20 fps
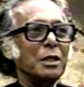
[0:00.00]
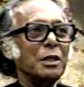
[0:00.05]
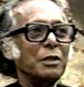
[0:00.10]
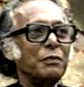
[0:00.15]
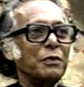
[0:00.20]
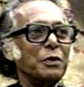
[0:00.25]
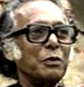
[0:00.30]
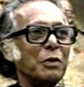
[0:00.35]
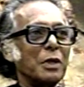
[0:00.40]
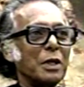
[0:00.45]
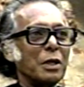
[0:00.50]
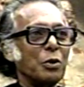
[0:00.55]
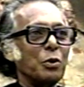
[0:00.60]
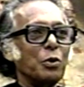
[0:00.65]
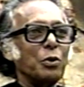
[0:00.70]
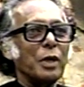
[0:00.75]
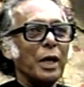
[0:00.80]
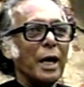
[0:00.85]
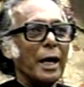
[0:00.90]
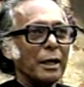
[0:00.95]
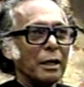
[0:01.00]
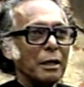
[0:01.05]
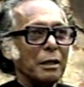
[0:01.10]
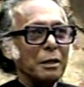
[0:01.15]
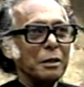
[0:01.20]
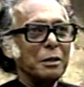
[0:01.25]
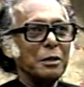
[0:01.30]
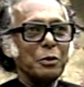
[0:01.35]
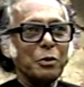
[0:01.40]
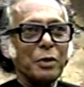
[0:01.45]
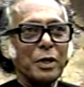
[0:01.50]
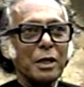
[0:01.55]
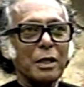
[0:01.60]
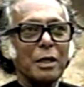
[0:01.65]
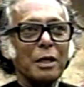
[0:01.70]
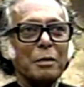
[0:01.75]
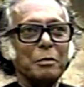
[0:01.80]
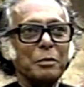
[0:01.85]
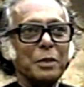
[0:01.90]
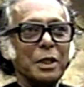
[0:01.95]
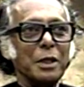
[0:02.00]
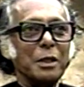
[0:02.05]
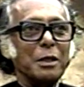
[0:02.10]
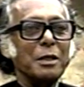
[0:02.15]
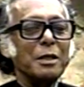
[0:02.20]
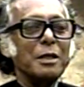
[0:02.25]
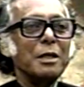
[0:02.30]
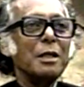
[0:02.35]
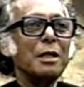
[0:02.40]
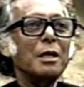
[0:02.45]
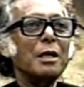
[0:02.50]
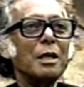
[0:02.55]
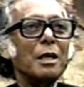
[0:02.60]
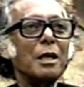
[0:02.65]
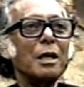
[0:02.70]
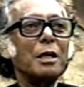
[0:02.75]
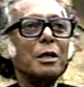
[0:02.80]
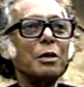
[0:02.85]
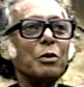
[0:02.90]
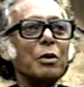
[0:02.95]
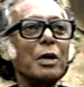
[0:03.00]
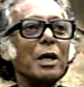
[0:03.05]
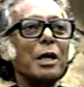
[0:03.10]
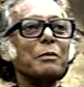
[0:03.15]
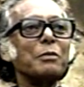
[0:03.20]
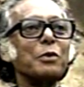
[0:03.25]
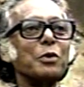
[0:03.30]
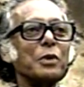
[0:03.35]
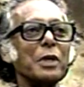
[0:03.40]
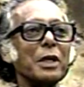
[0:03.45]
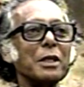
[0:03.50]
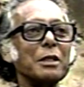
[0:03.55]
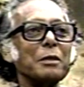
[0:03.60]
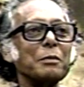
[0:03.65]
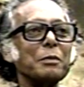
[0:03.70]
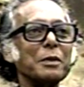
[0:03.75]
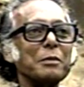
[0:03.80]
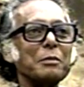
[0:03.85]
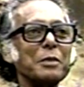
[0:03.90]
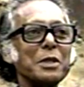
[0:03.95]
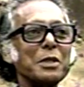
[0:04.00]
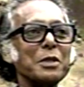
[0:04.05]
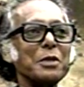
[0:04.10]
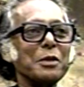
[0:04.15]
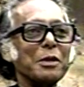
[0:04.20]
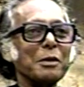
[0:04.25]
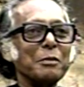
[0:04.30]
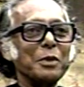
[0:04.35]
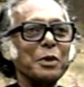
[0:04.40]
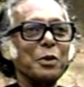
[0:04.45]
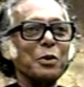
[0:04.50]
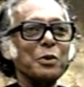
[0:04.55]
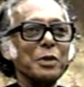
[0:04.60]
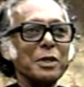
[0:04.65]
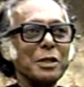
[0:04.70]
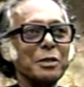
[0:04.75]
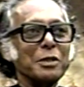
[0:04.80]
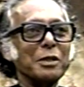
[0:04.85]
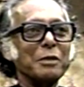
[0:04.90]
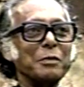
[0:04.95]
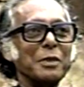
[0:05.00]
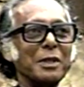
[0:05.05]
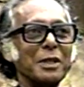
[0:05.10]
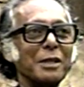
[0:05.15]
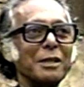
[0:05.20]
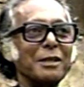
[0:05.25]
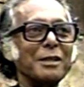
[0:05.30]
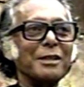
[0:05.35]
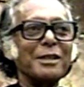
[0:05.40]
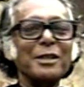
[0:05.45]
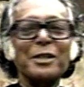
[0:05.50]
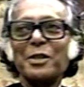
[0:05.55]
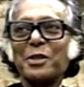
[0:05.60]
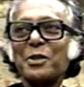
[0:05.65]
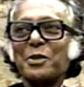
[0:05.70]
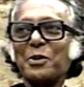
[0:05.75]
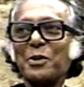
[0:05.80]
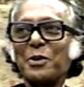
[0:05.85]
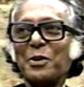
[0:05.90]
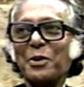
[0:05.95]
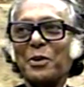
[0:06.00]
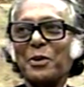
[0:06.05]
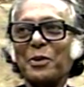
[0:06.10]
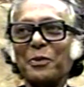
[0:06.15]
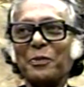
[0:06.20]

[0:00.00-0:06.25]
If you are a good angler, you can come here. And you have to take the permission of the owners of the studio.